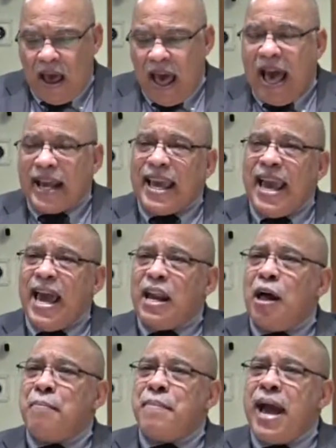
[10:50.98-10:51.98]
I can't
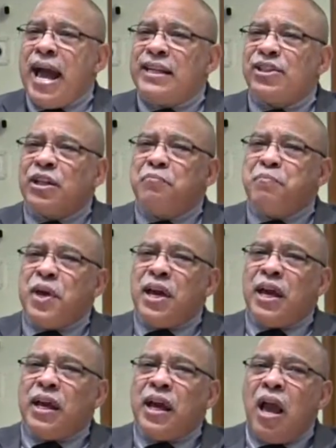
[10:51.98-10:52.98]
imagine
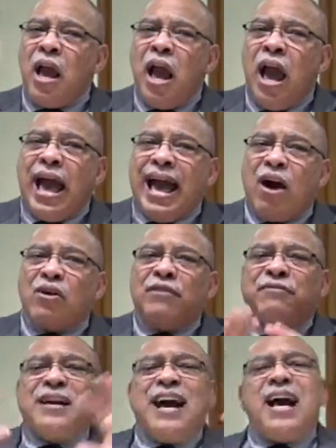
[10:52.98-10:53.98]
being out
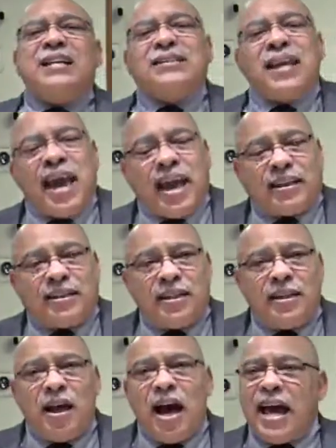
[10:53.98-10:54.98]
of contact,
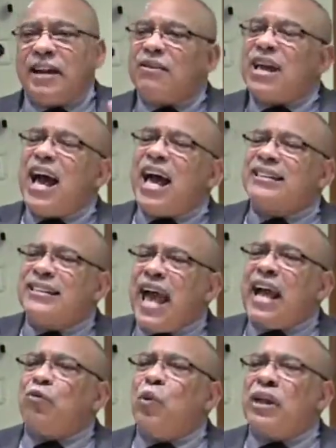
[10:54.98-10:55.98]
out of
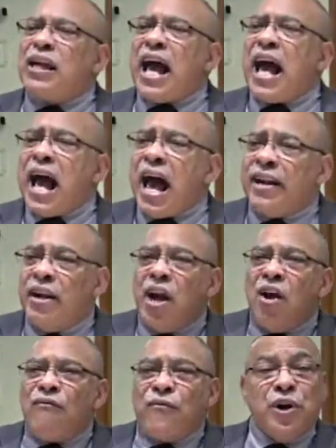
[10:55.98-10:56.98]
contact with God
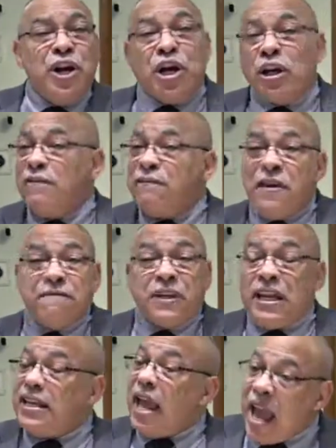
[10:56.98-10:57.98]
for nearly 50
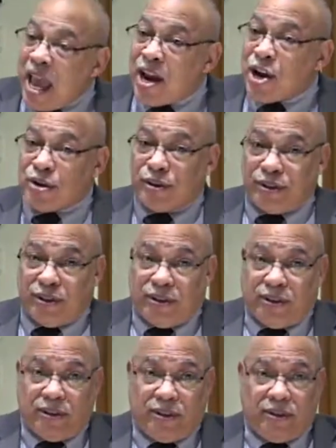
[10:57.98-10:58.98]
years.